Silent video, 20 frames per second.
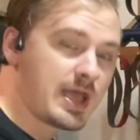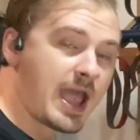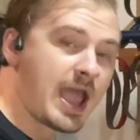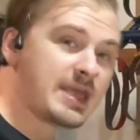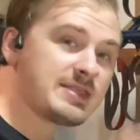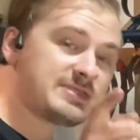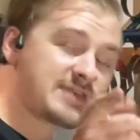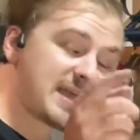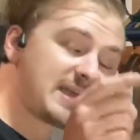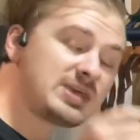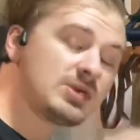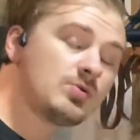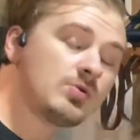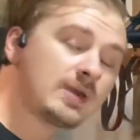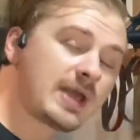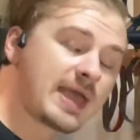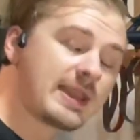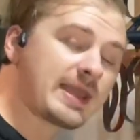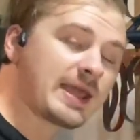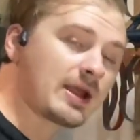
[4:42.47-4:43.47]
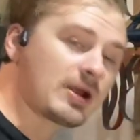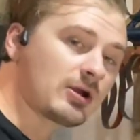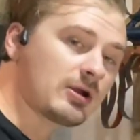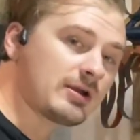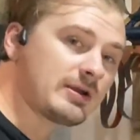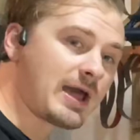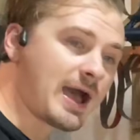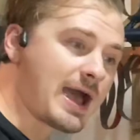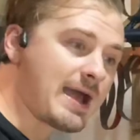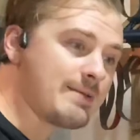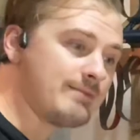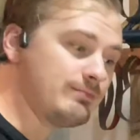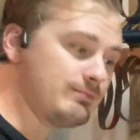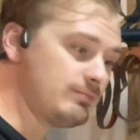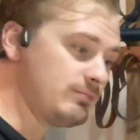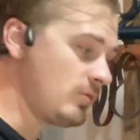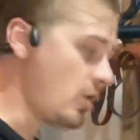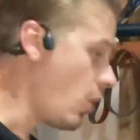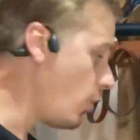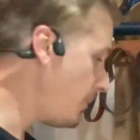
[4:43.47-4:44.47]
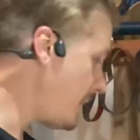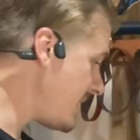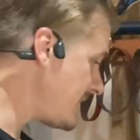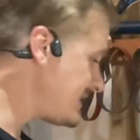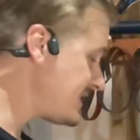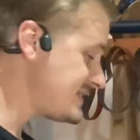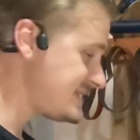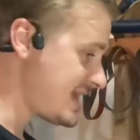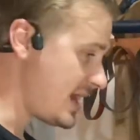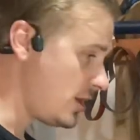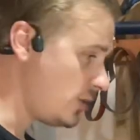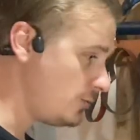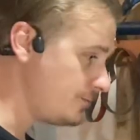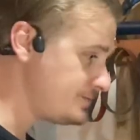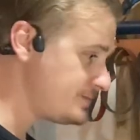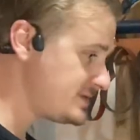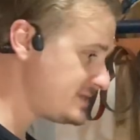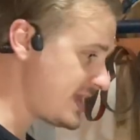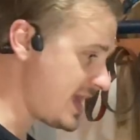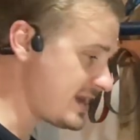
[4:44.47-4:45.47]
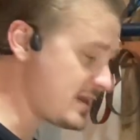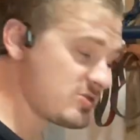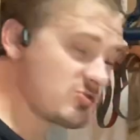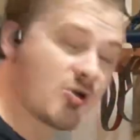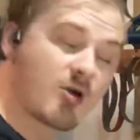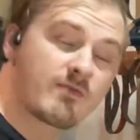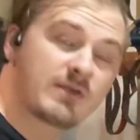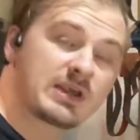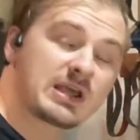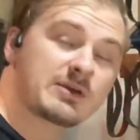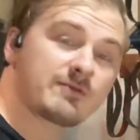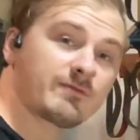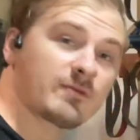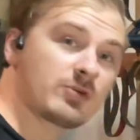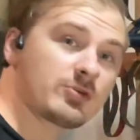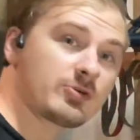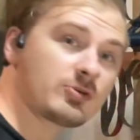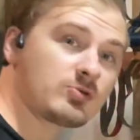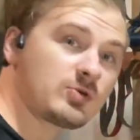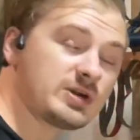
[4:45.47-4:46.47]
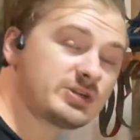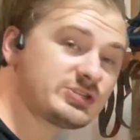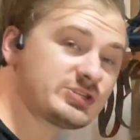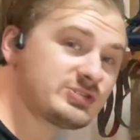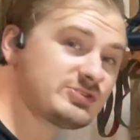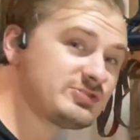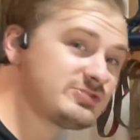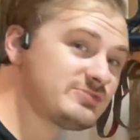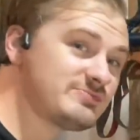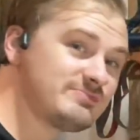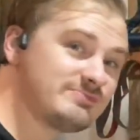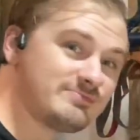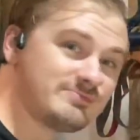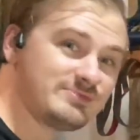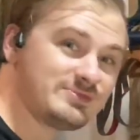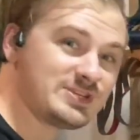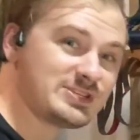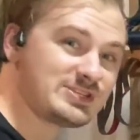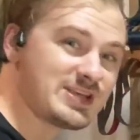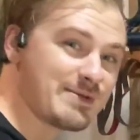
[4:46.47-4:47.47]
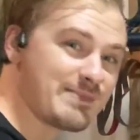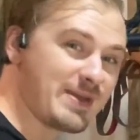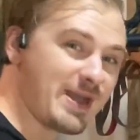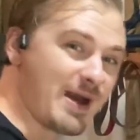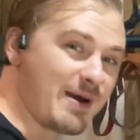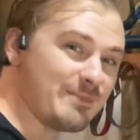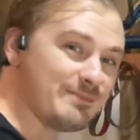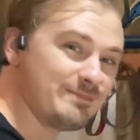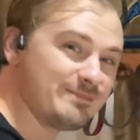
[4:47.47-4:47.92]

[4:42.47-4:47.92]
And thank you again, Aaron. I'm hoping this helps, and if you have any further questions, just hit me up.